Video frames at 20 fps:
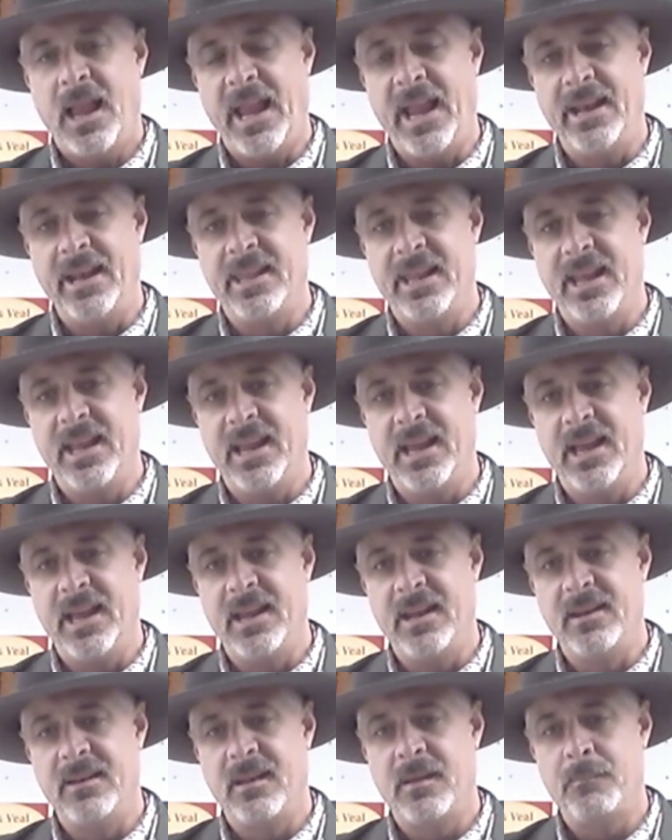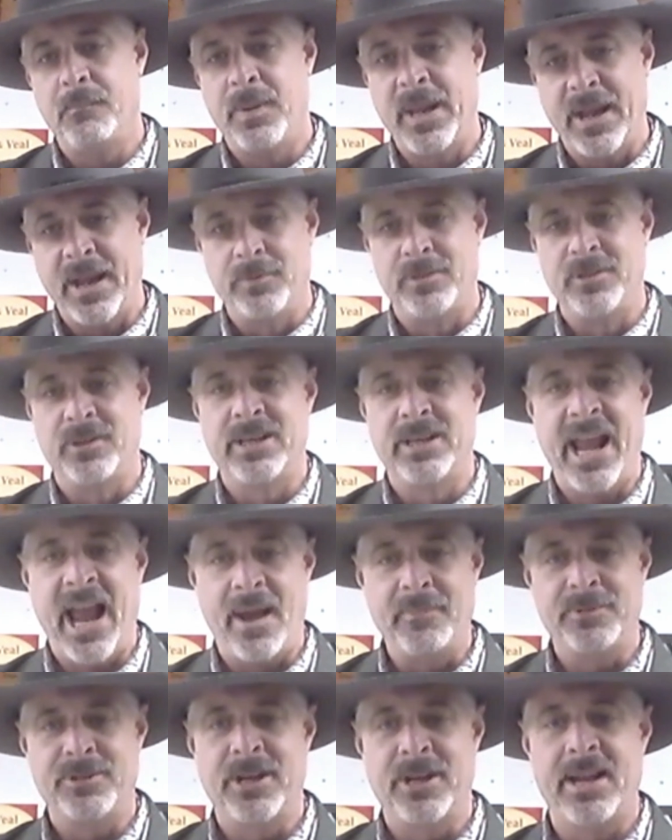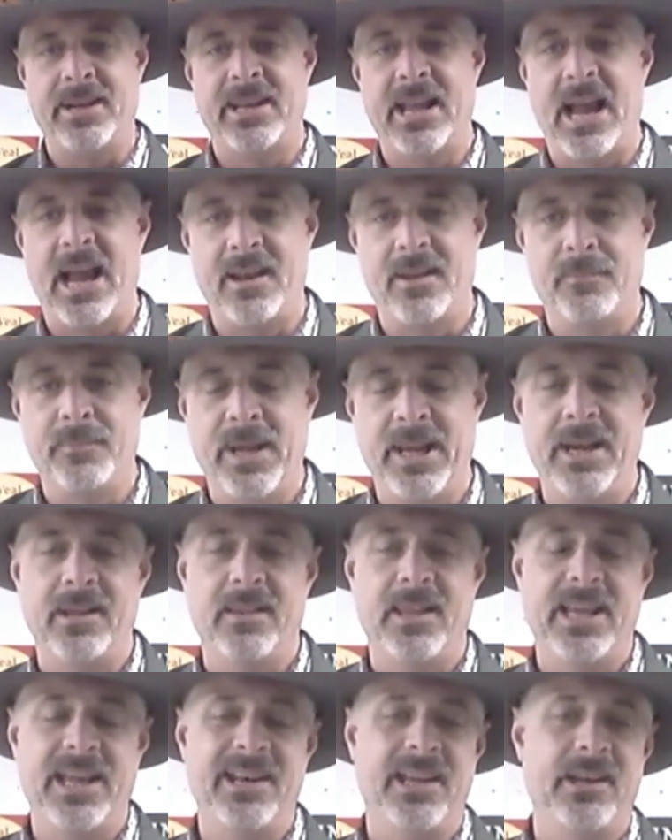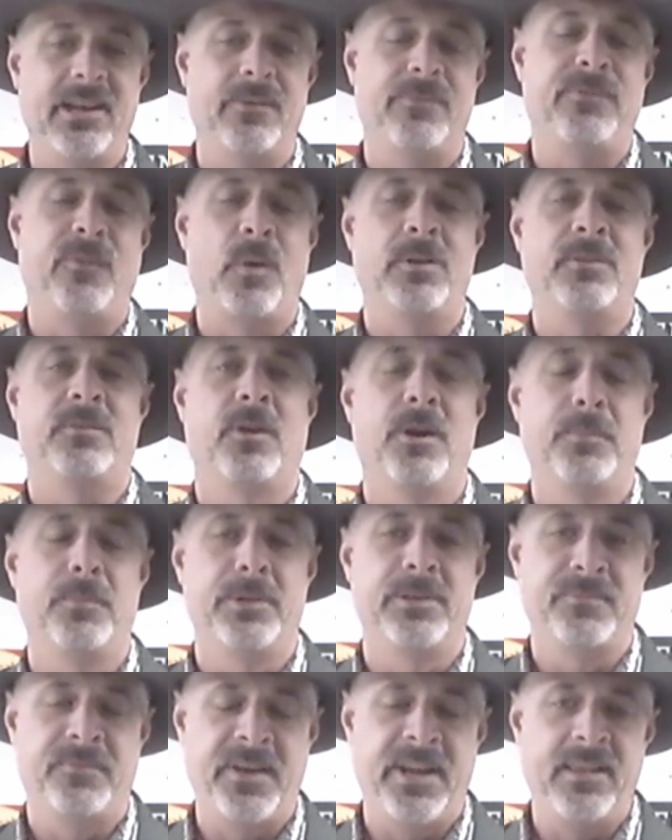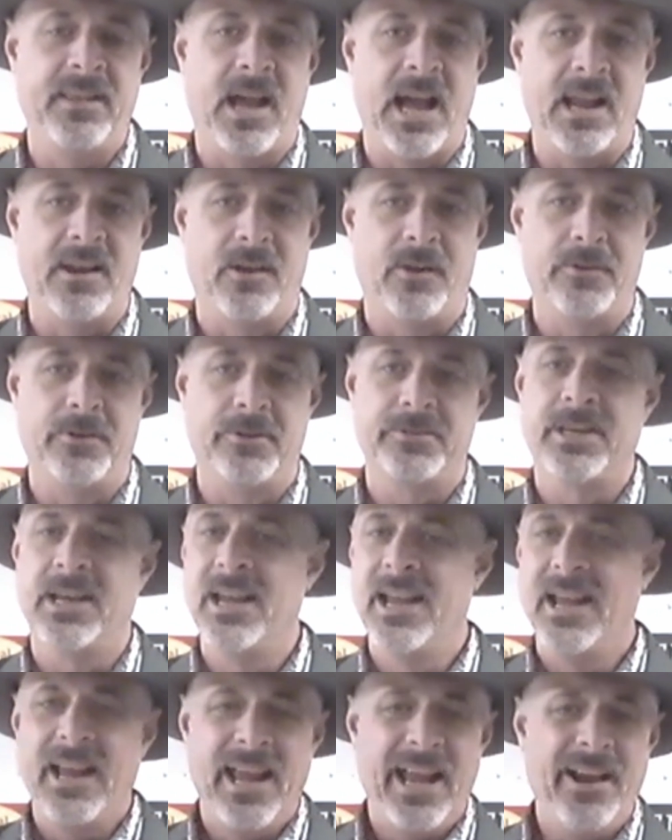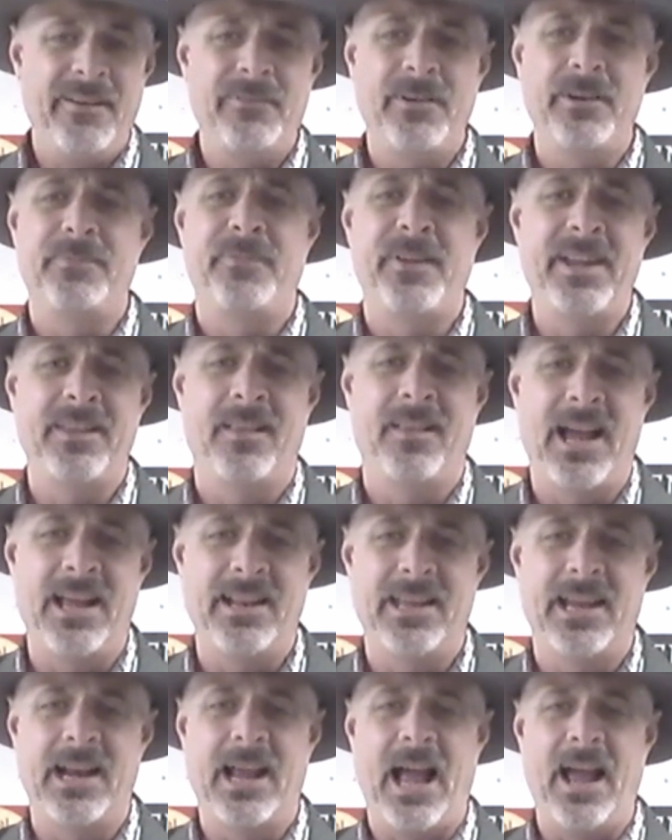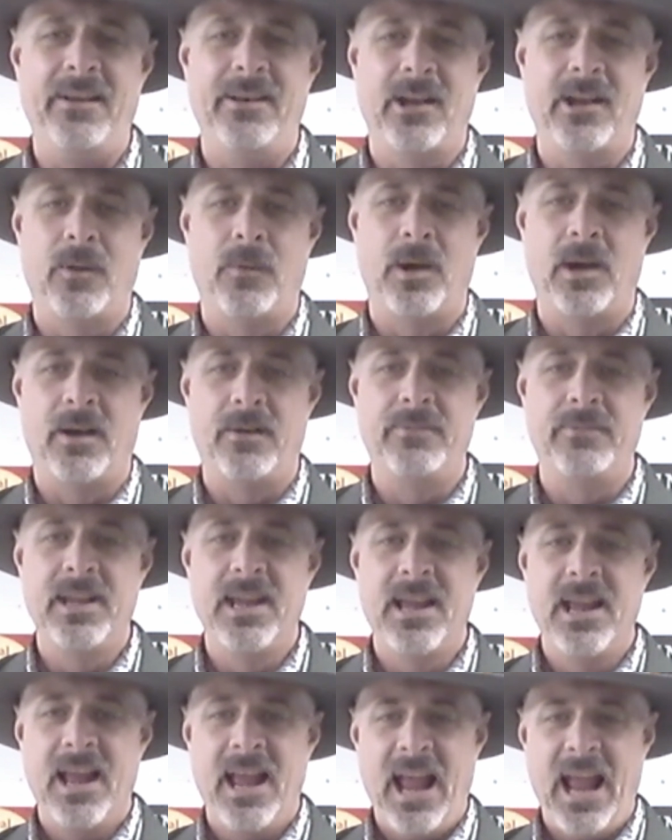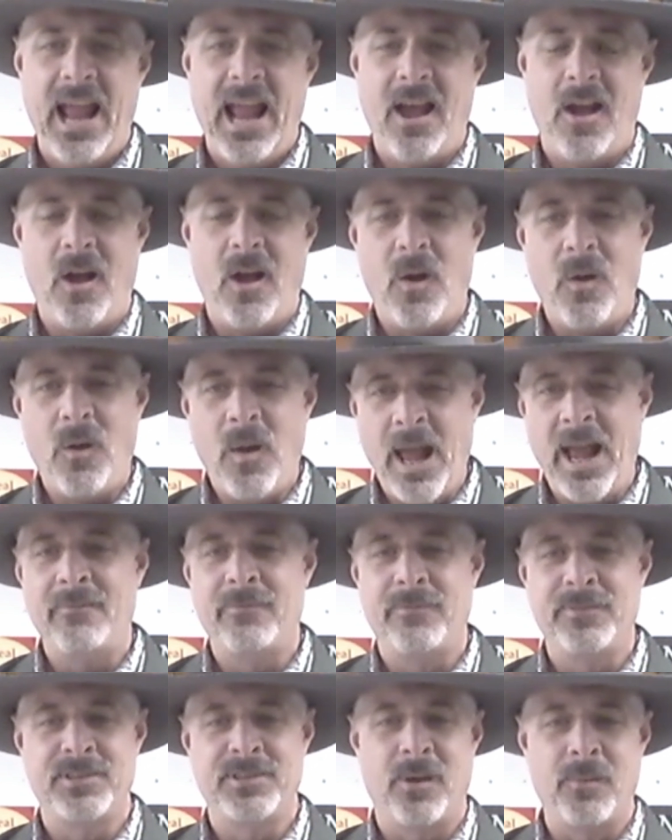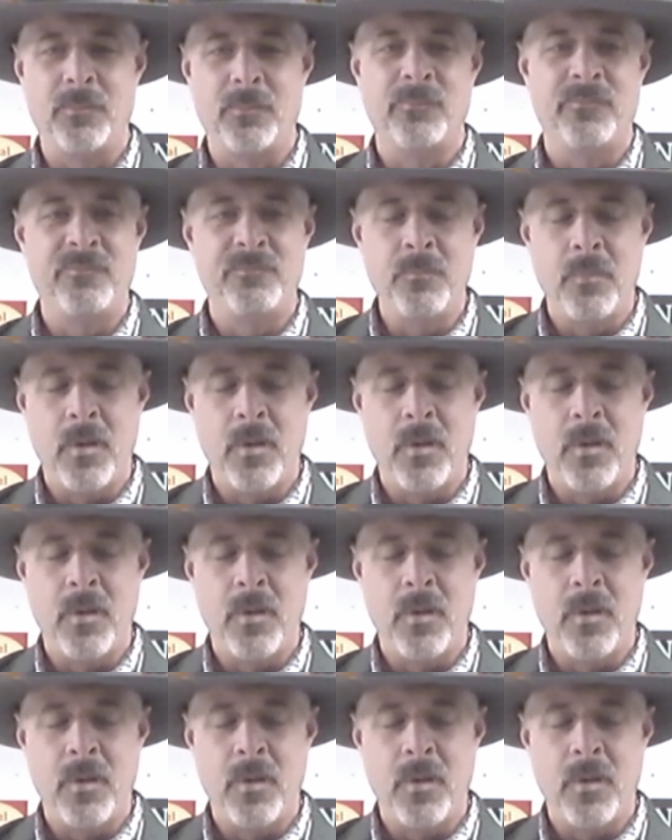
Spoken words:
and then be able to capture that data immediately. And then the fourth group is feedlot owners. Every feedlot that I know of all have some